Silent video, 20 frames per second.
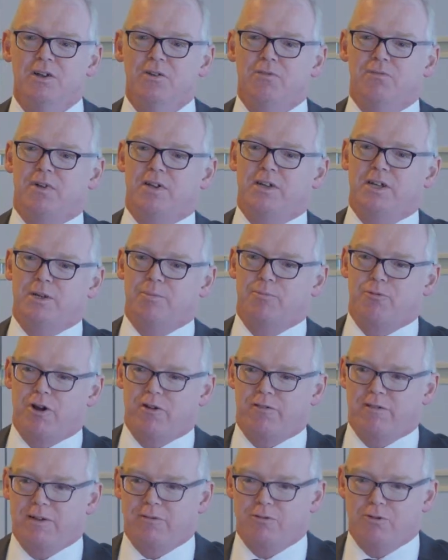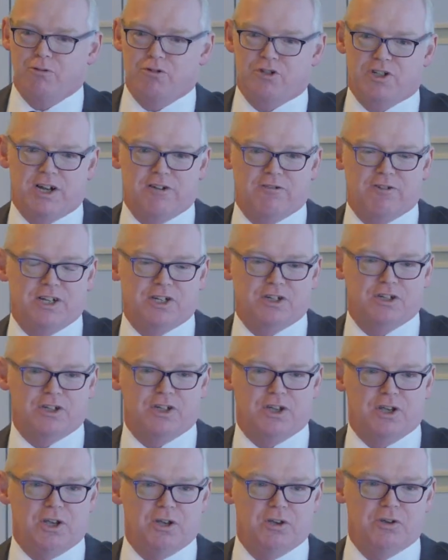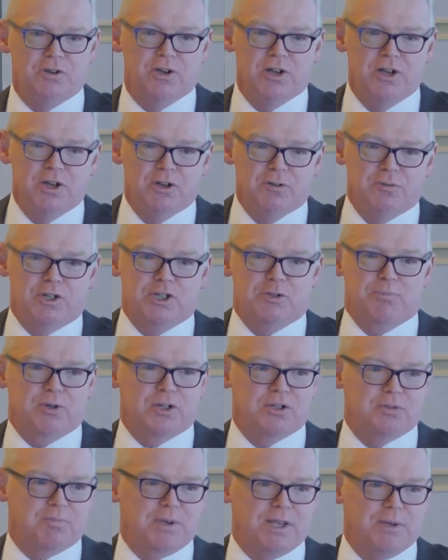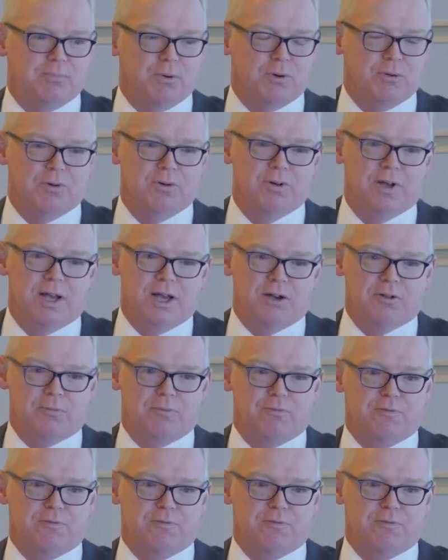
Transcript: funded a program called Generation Q, which puts people, health